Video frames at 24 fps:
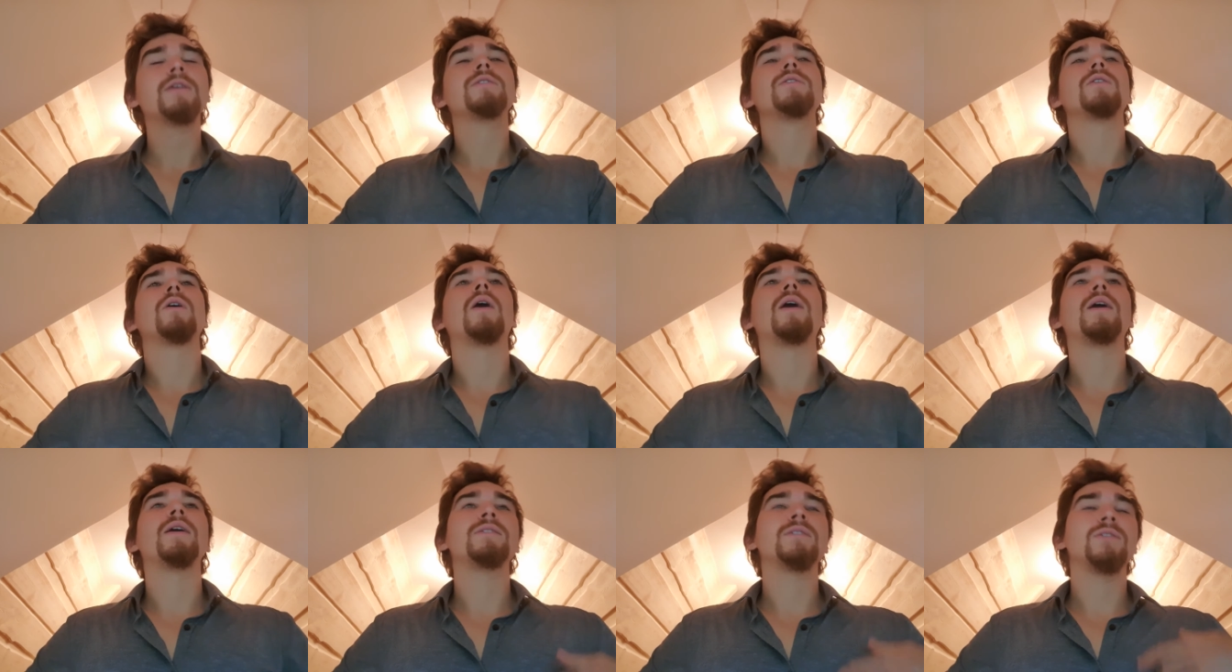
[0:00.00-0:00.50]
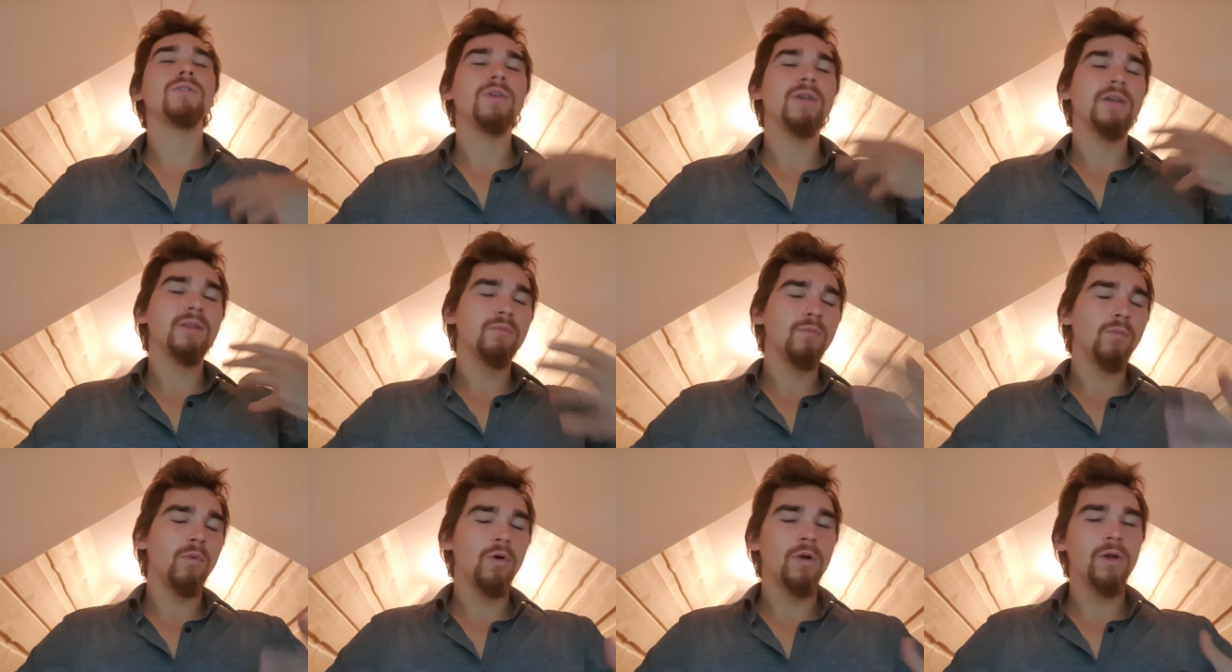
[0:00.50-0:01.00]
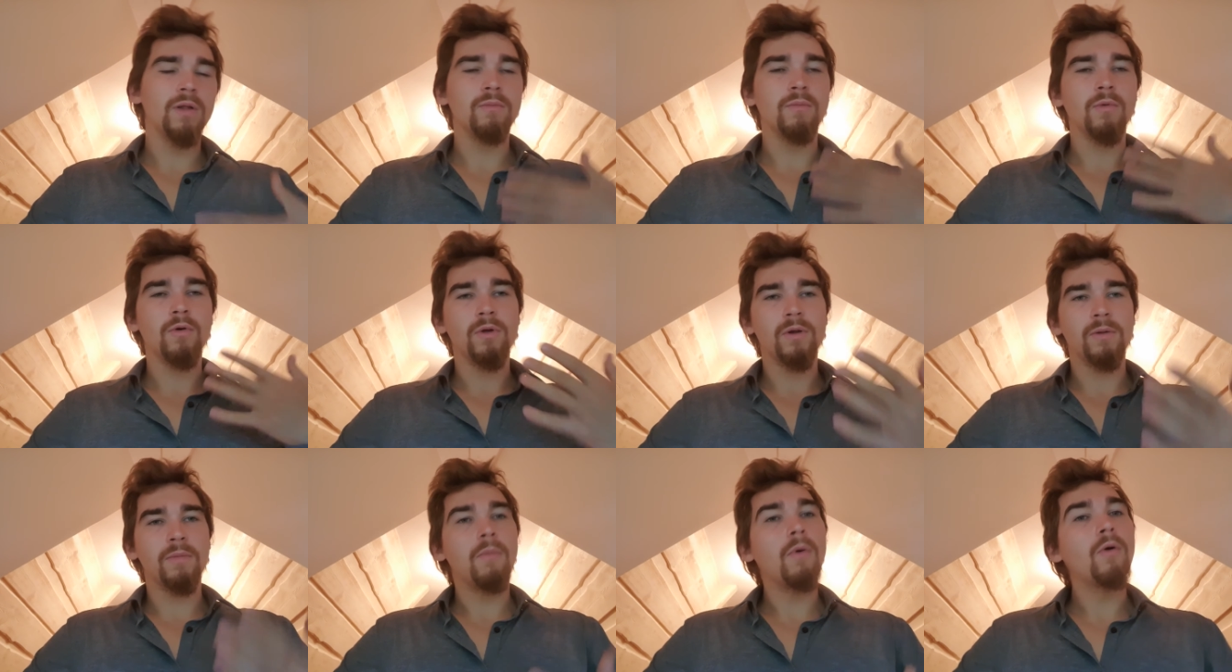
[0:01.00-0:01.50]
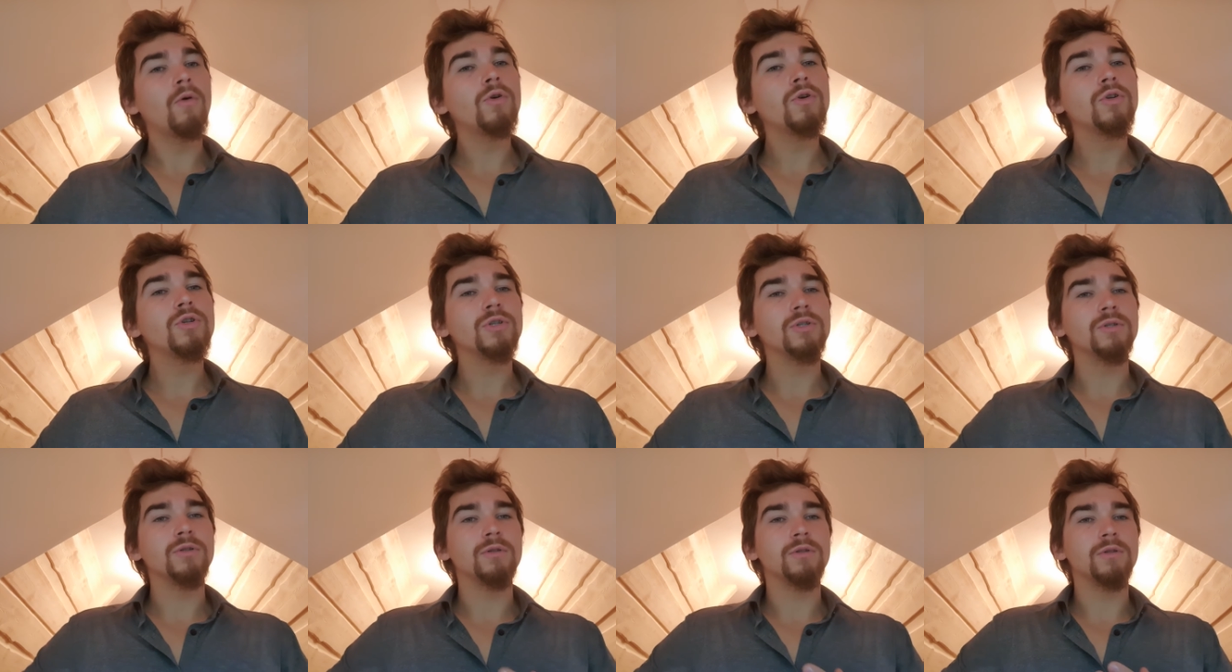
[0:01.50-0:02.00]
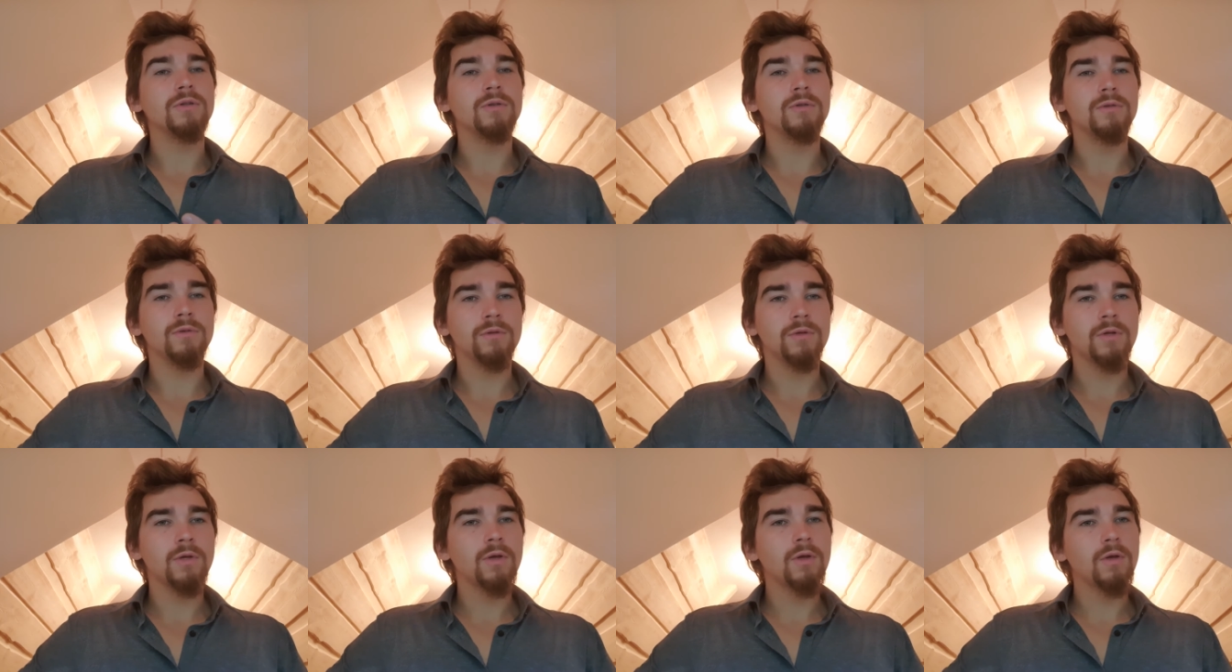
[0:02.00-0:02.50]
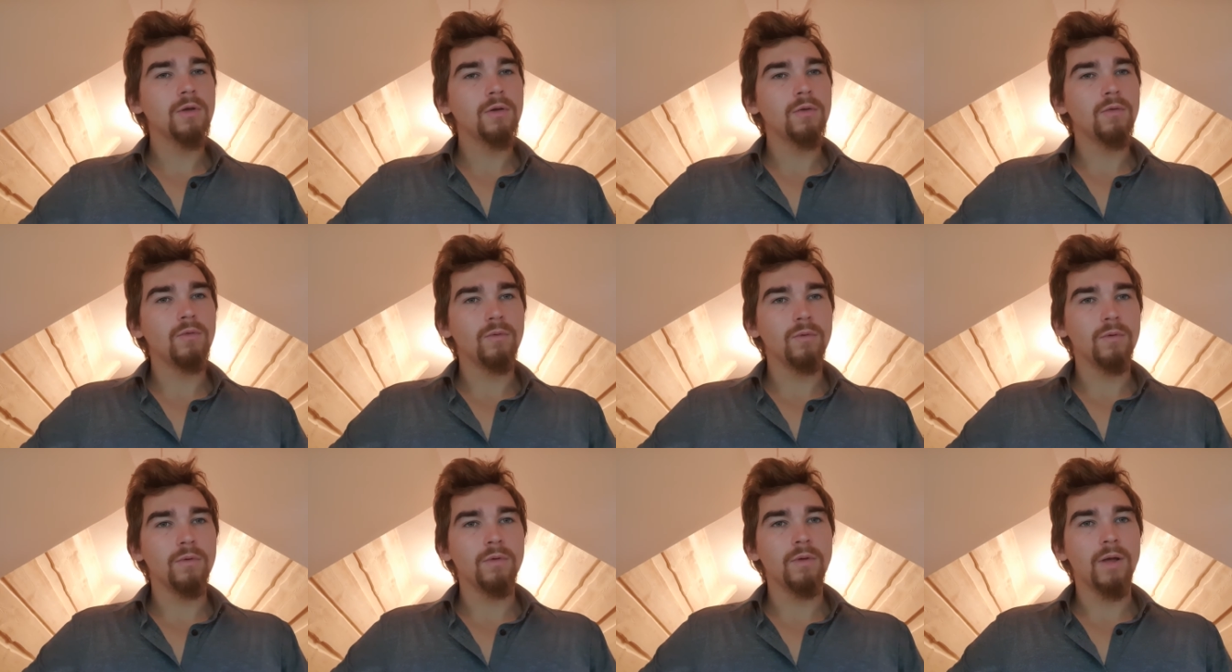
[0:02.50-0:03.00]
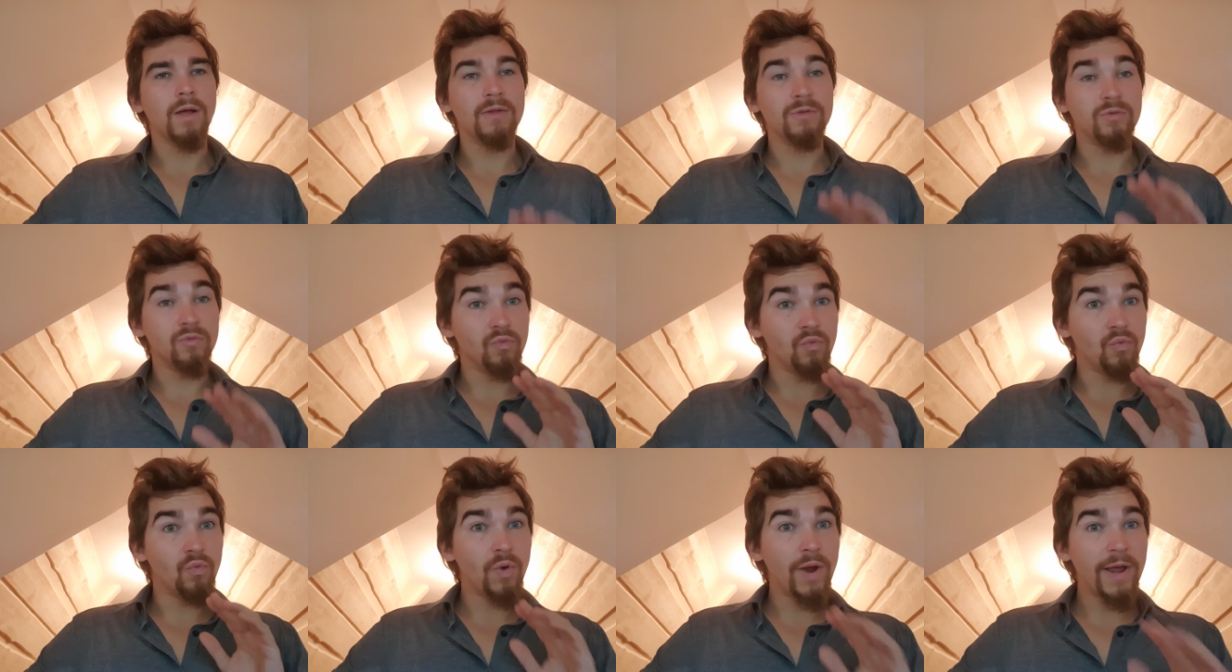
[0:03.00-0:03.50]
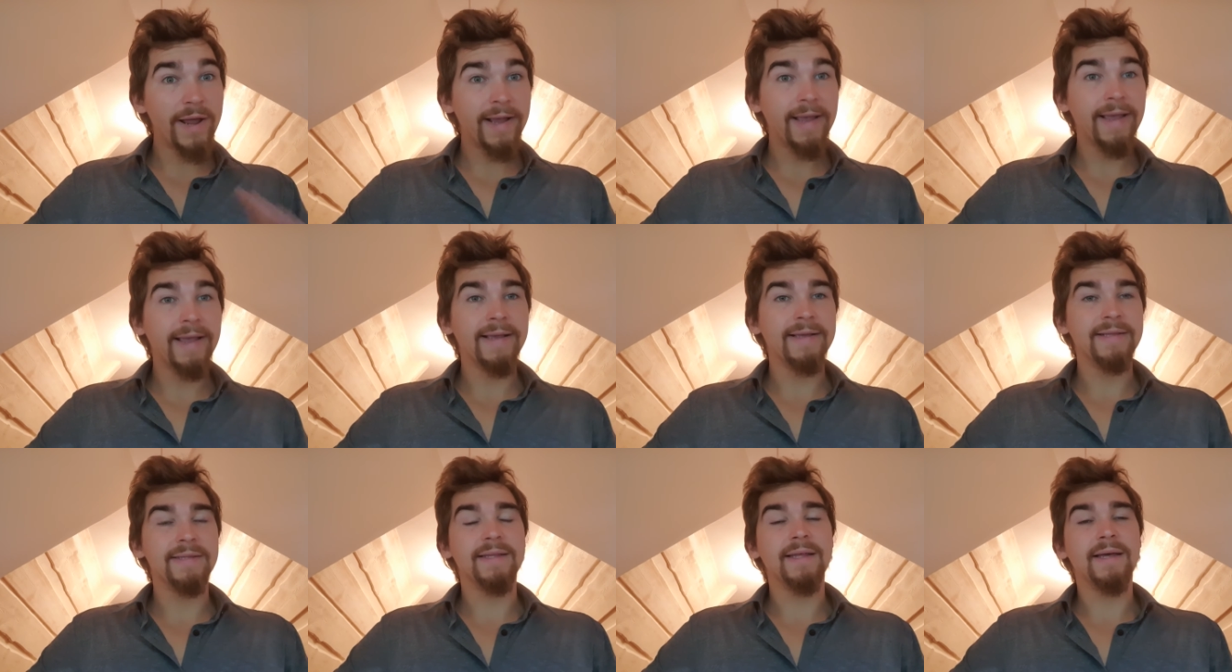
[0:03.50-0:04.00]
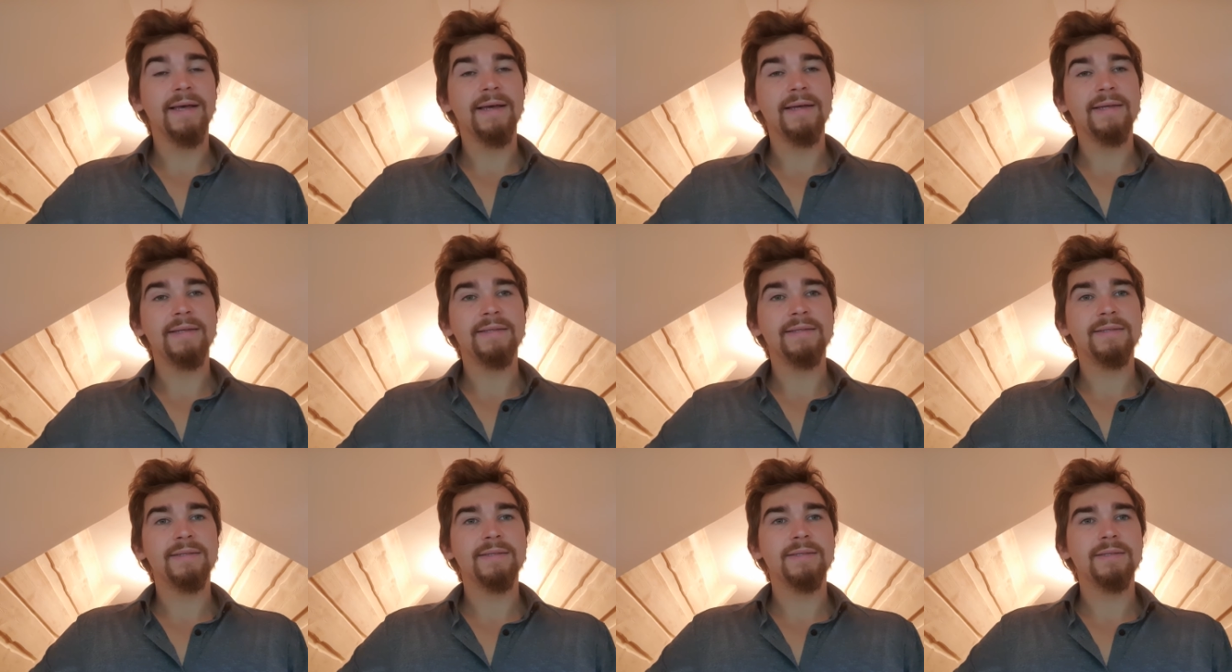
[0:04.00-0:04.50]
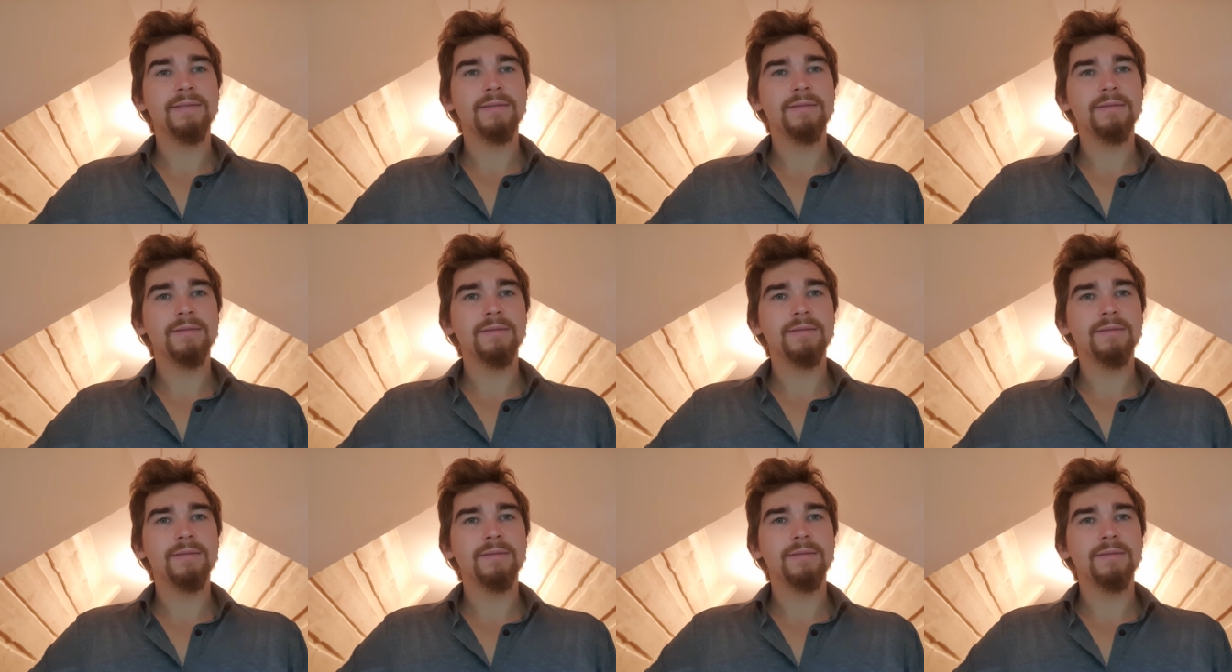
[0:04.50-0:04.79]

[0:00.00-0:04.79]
So as you get more and more emotional and you recognize